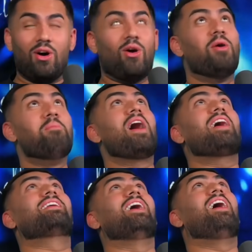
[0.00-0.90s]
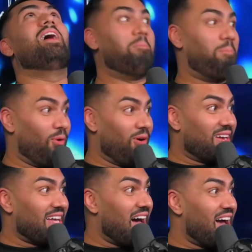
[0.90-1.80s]
oh my God, poor
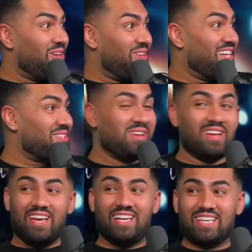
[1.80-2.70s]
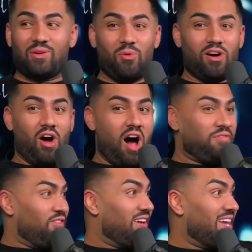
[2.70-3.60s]
guy. He's, he's like
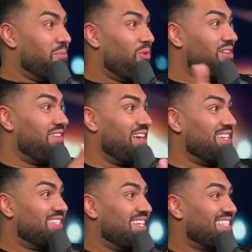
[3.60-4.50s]
offering him one of his.